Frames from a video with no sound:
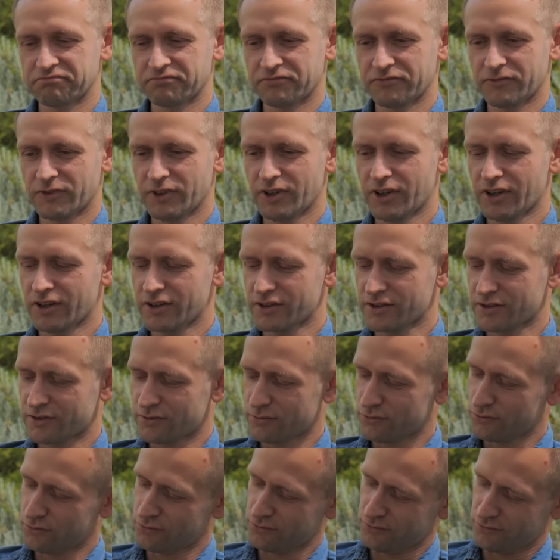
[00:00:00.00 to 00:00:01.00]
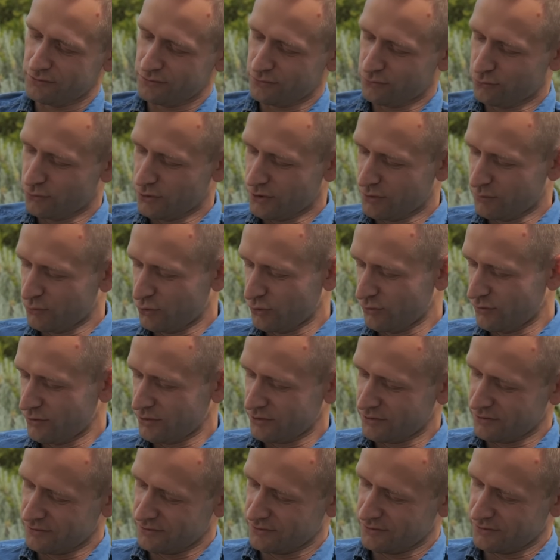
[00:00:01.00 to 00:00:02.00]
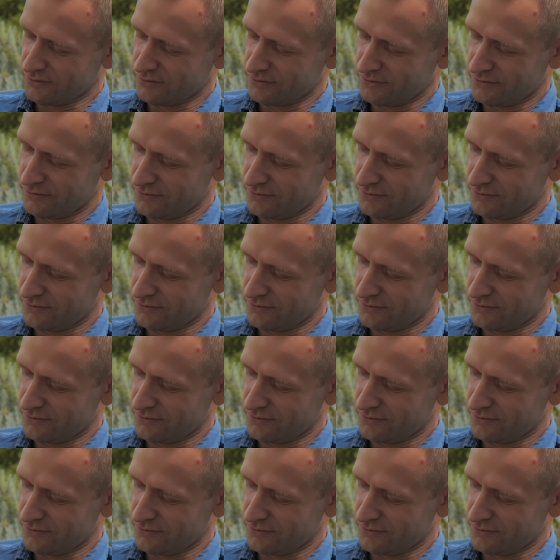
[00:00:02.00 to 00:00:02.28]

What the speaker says: Yes, we are moving